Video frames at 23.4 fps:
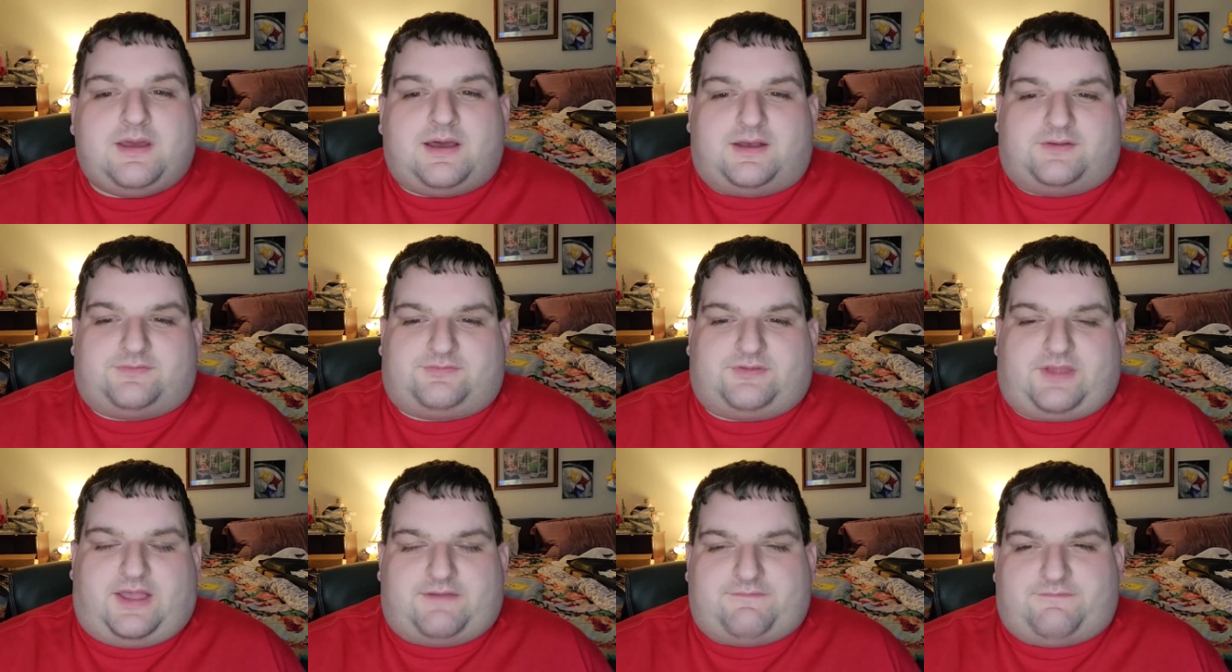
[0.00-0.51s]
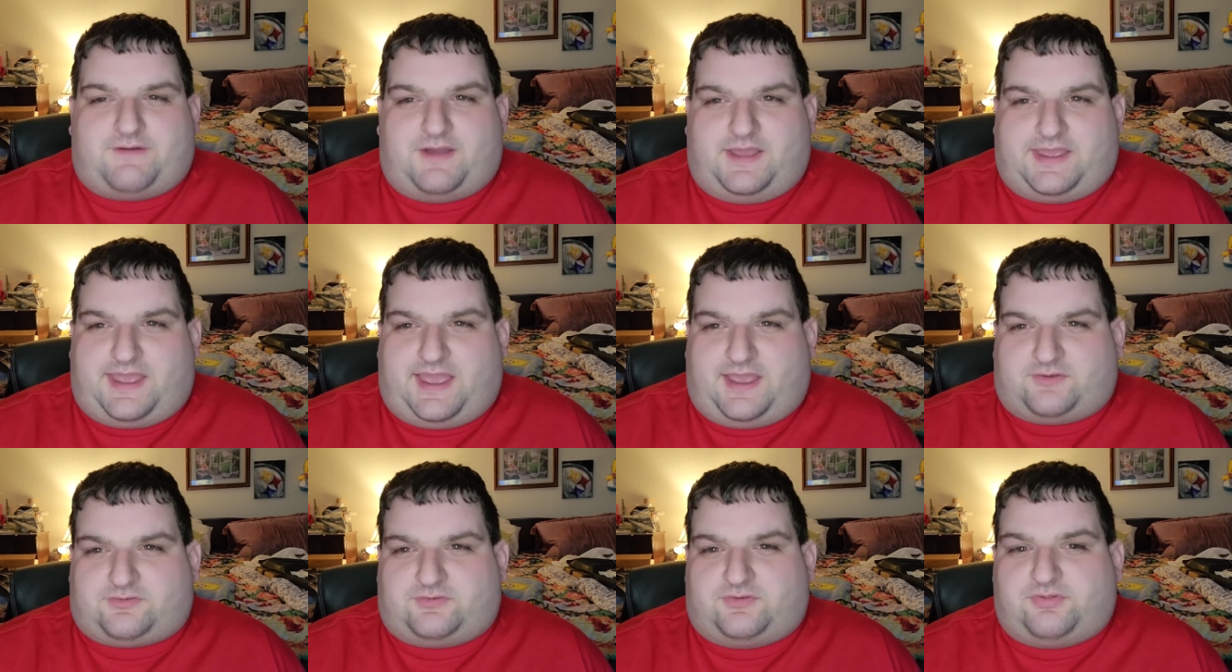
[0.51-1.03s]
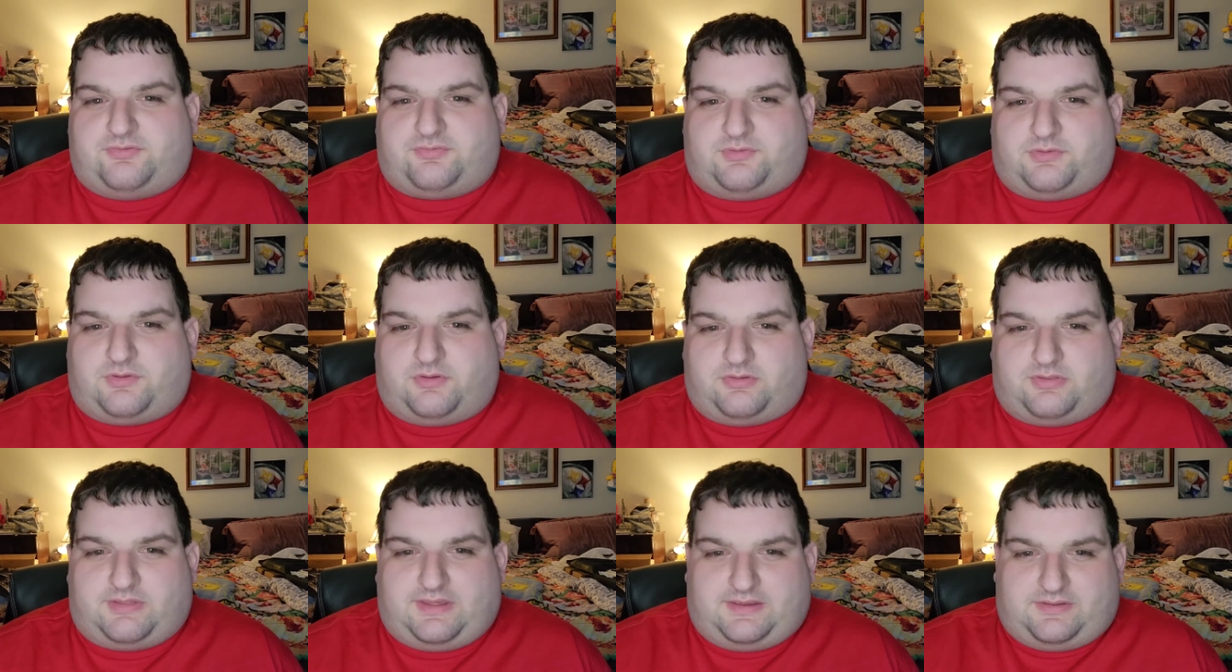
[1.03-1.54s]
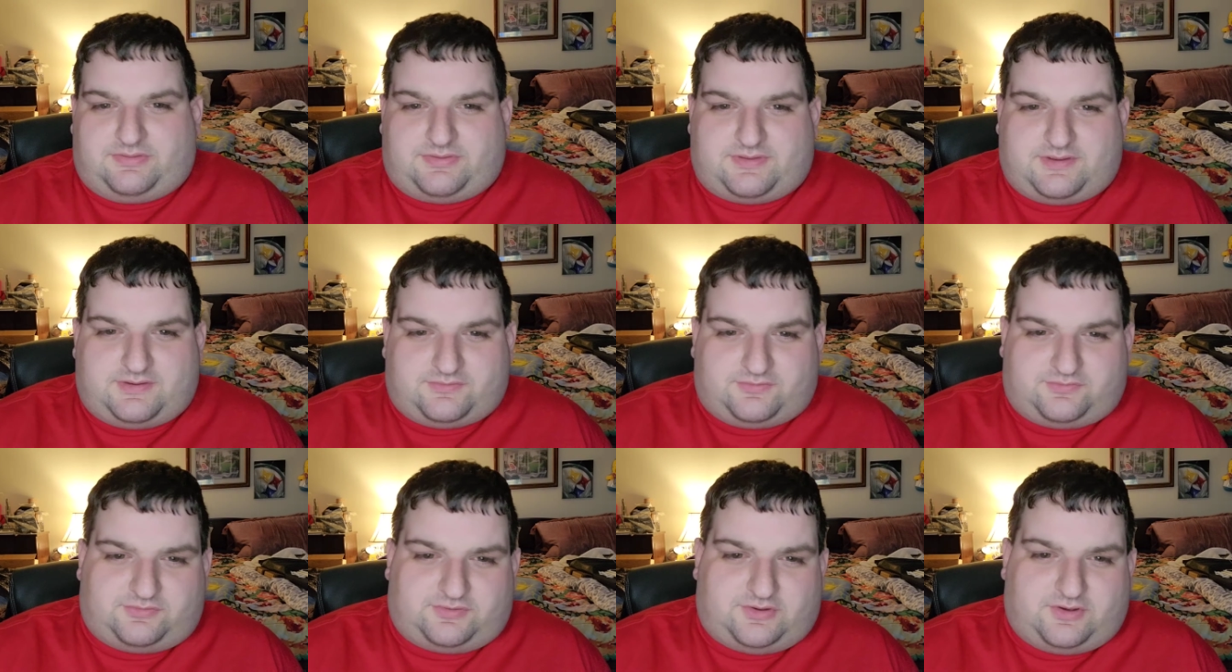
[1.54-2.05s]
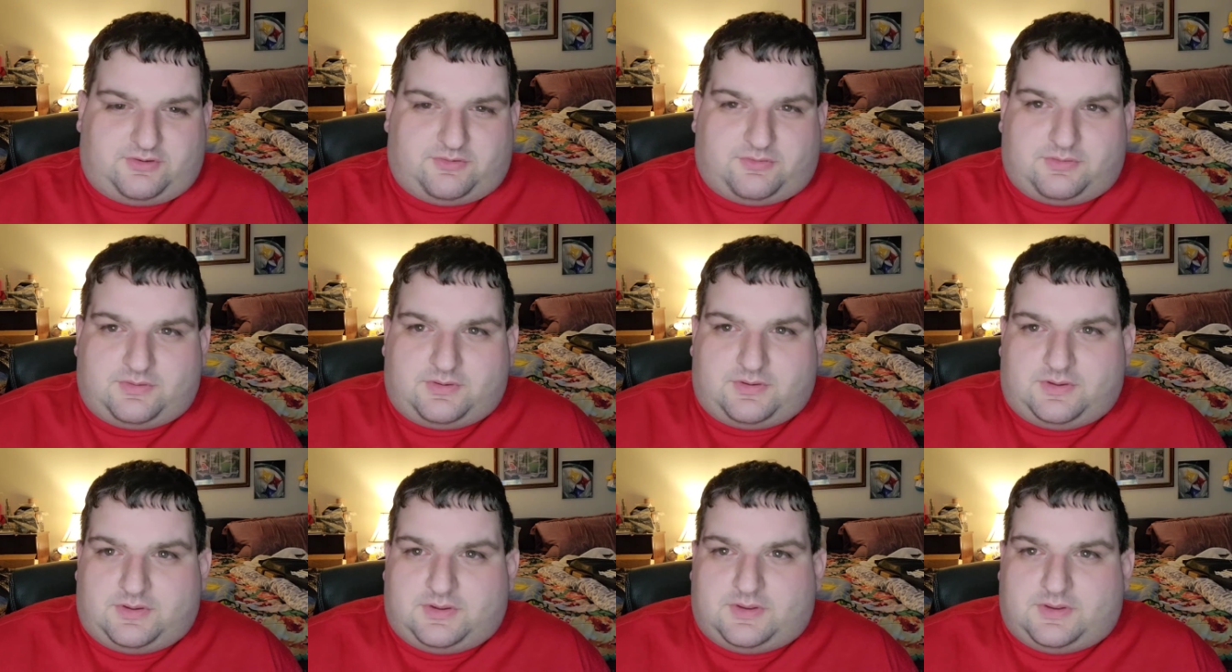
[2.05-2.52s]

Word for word: a sci-fi action thriller like this. So,